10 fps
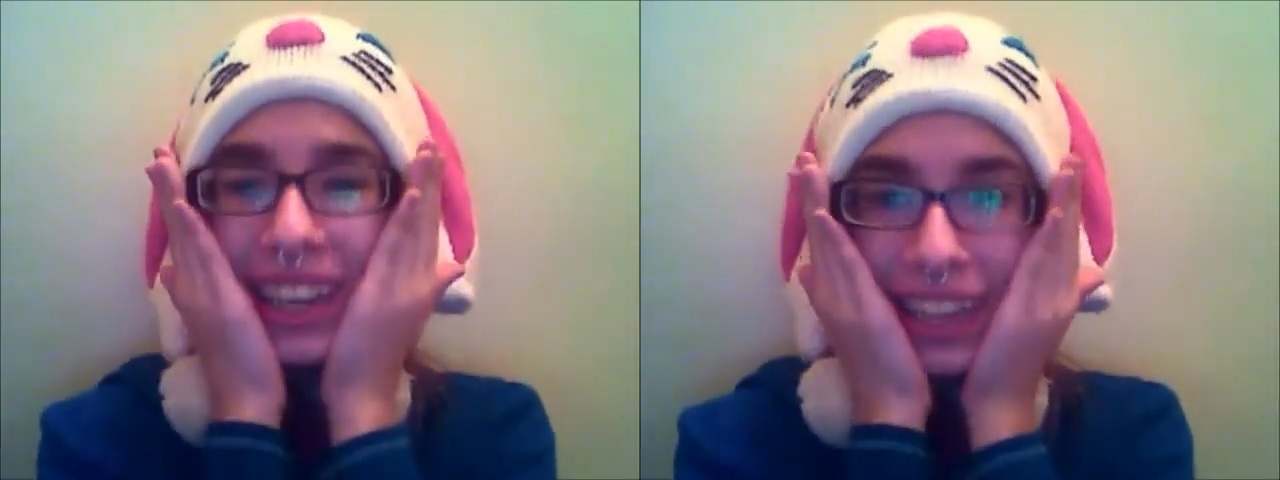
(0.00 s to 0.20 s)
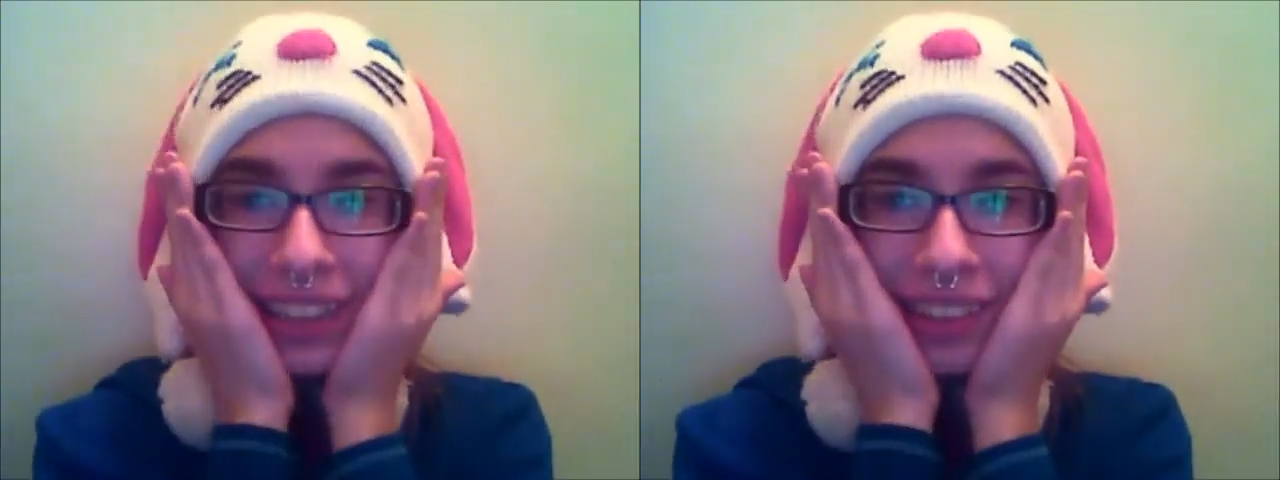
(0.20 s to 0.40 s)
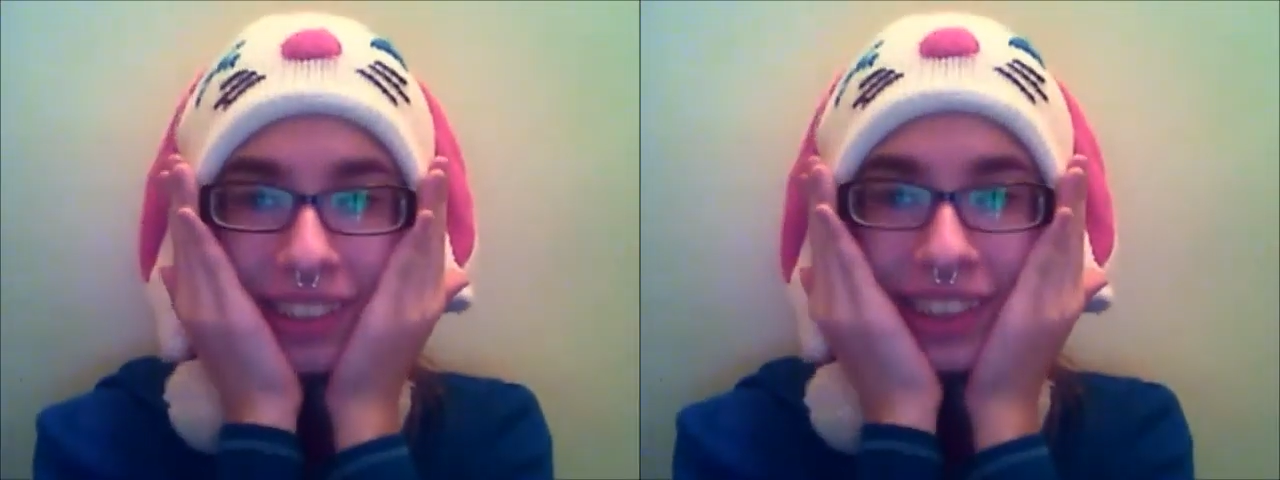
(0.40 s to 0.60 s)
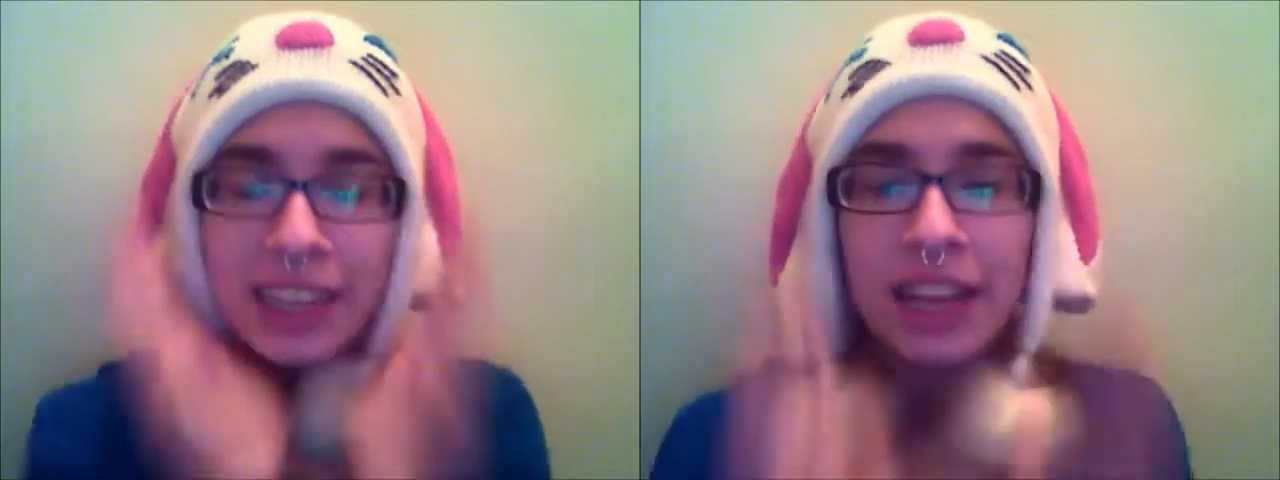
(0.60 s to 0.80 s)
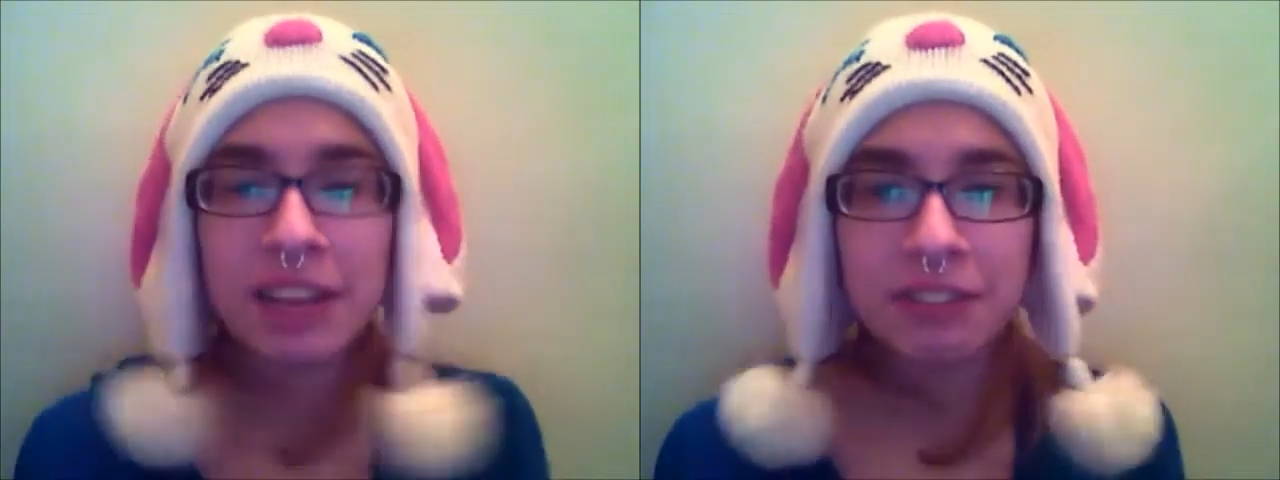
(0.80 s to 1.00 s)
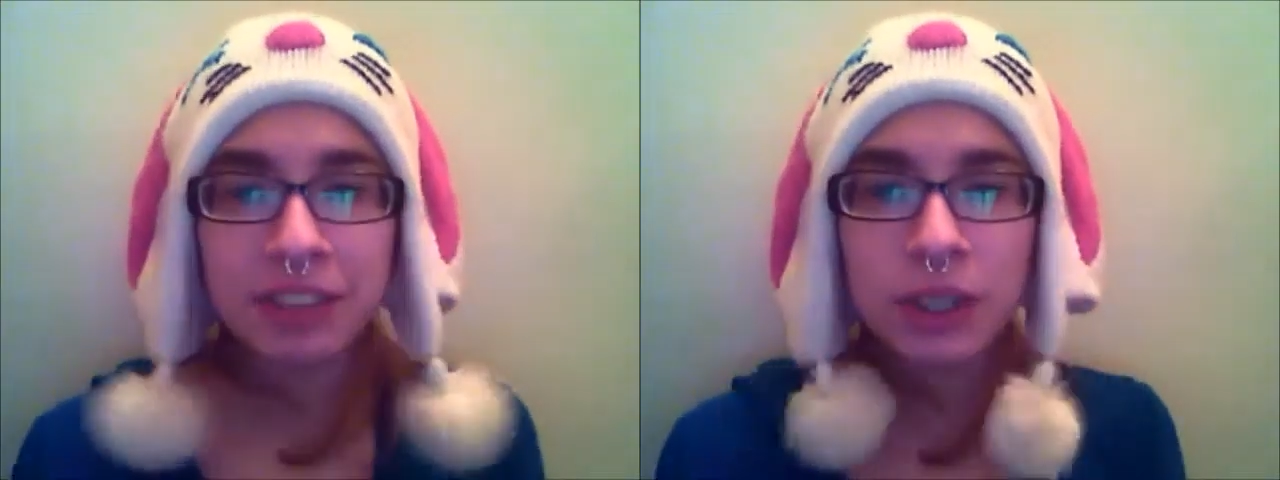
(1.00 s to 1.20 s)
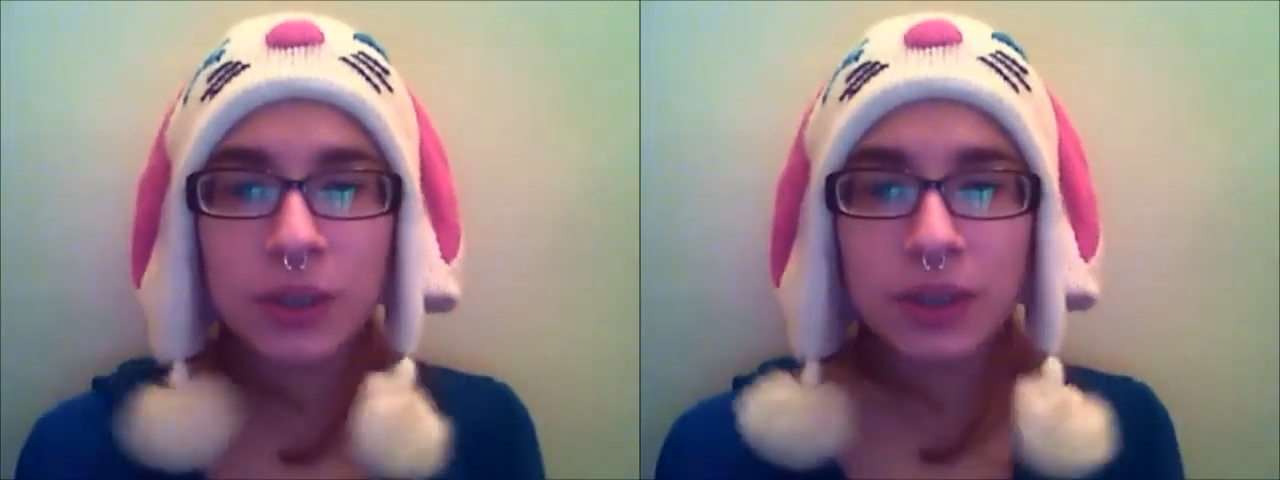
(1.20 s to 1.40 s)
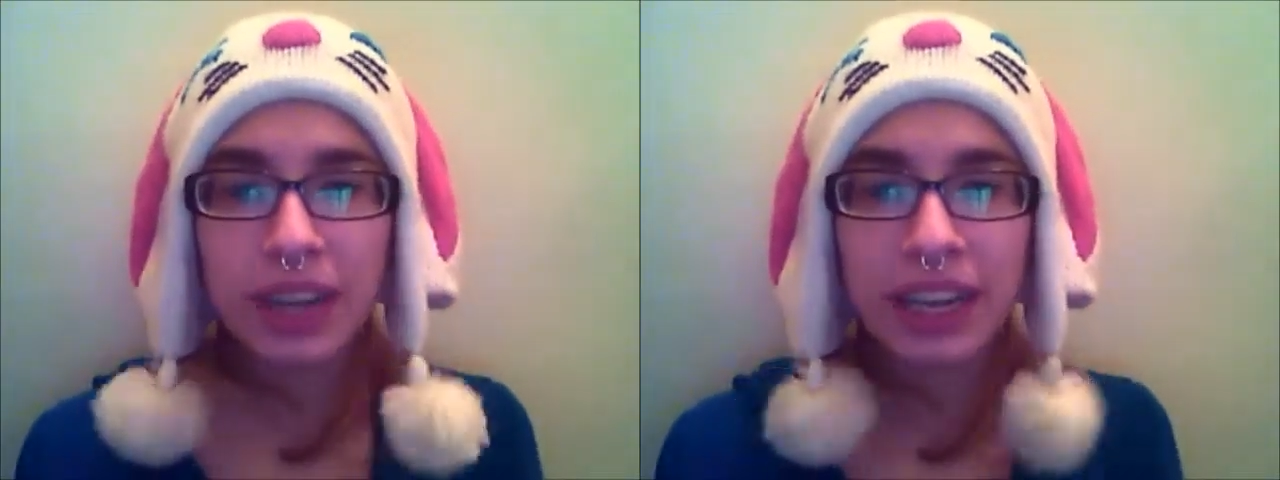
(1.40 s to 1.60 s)
guys, that I love
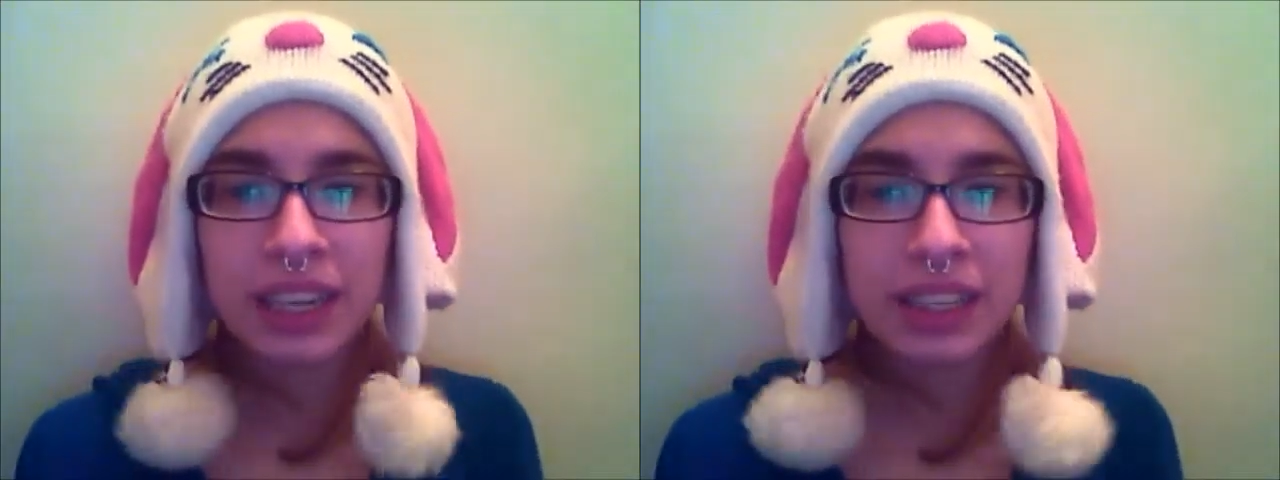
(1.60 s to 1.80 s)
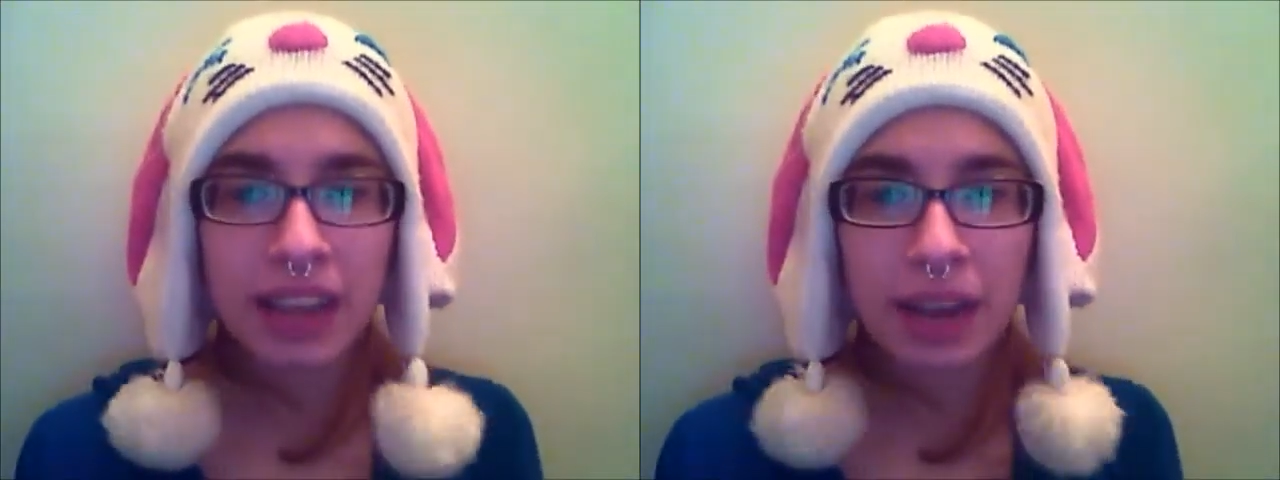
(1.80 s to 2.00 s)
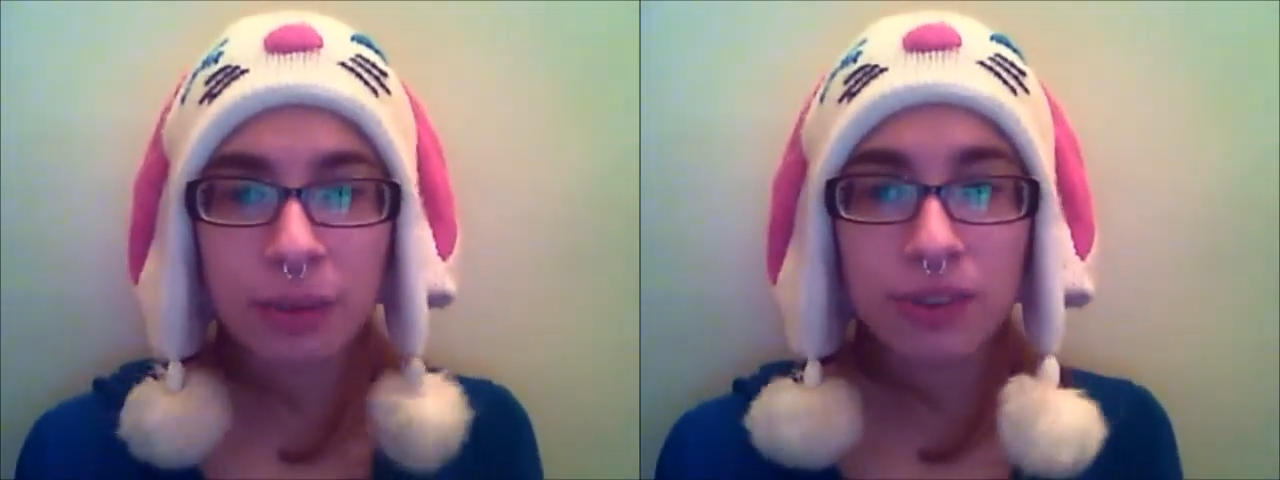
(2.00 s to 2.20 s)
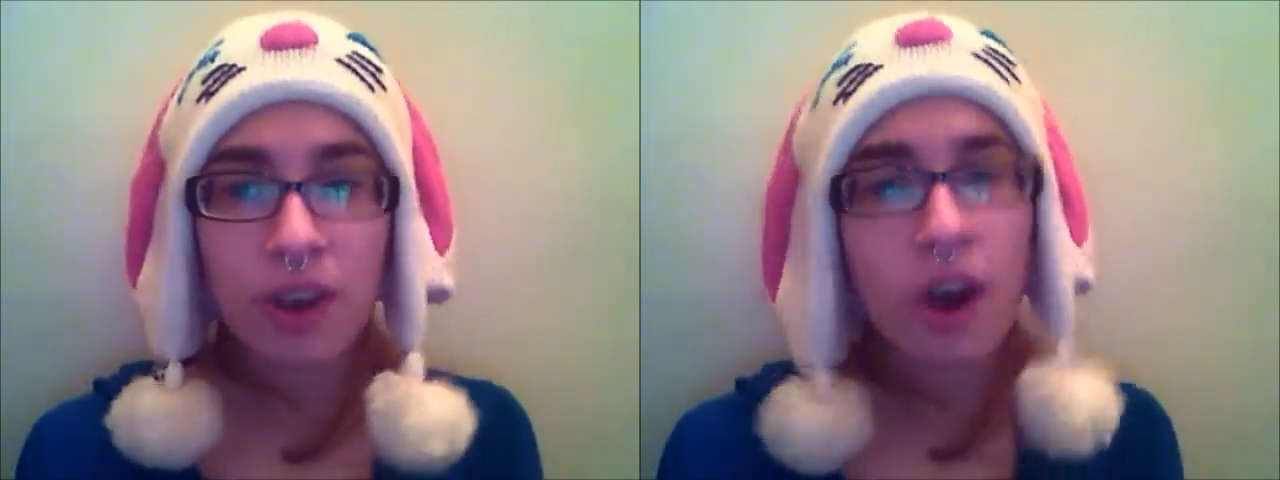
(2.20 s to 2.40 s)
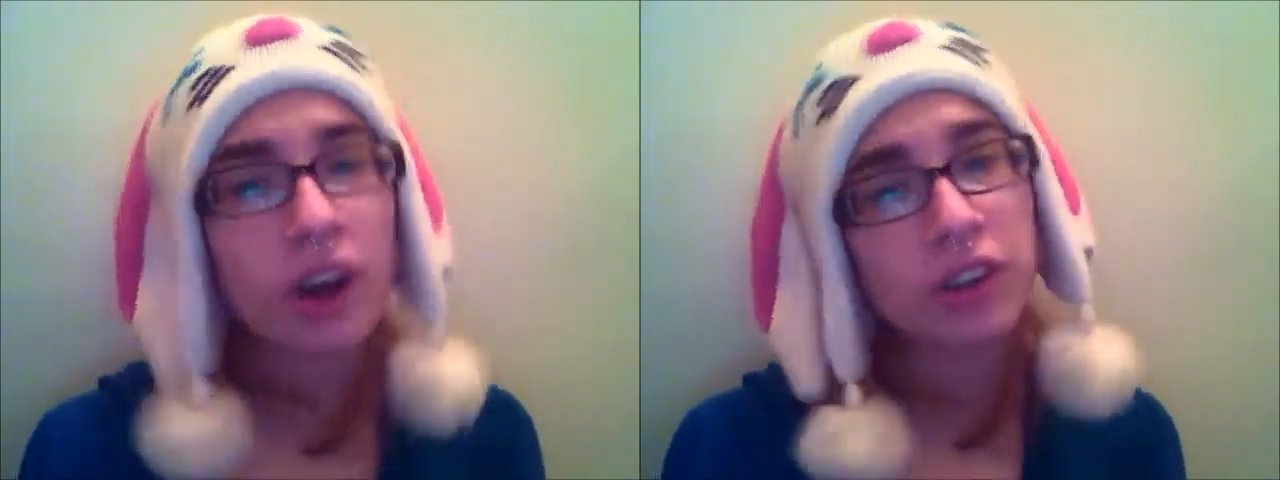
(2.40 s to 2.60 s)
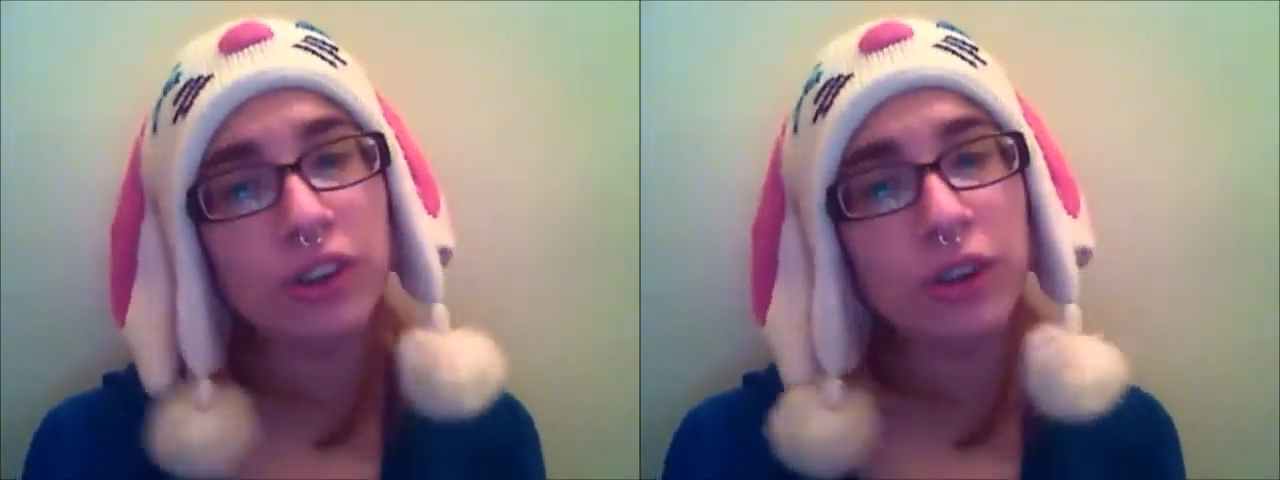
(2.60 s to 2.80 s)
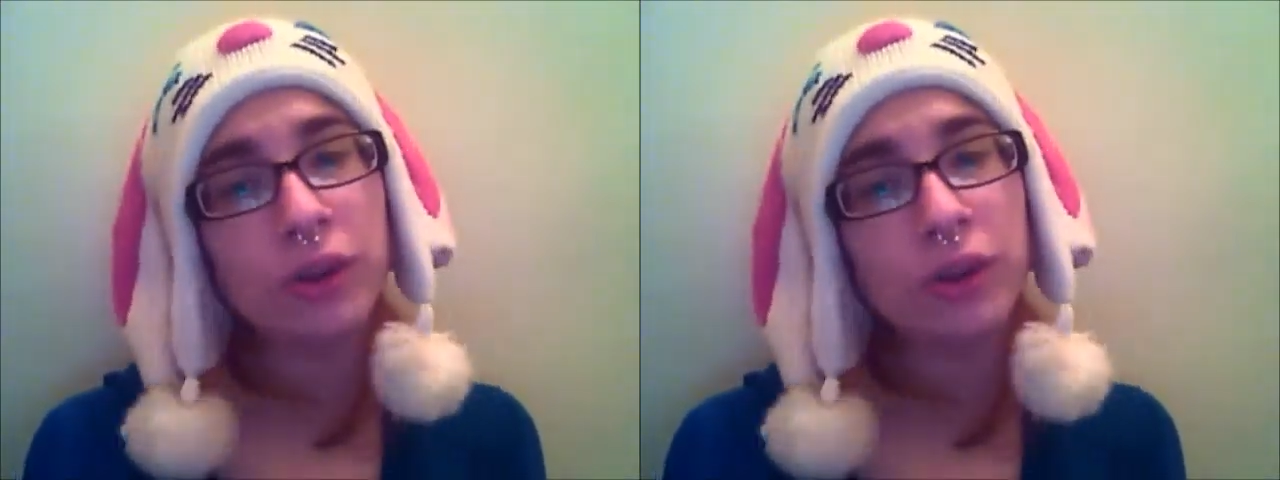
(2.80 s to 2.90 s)
you, and I will talk to you